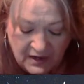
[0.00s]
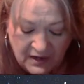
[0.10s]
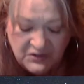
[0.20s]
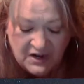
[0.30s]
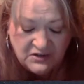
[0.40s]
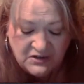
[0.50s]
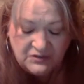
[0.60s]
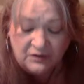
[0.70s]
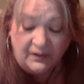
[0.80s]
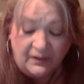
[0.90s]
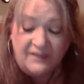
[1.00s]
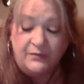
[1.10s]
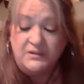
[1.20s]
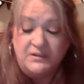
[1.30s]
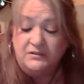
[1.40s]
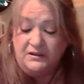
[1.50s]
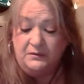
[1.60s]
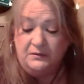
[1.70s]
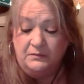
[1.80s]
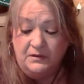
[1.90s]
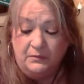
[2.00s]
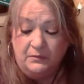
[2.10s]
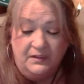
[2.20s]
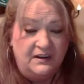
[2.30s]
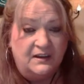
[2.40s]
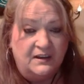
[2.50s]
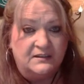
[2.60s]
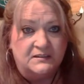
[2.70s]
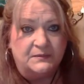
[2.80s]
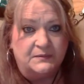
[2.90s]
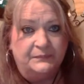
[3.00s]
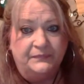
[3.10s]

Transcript: it changes your life when you do. It really does.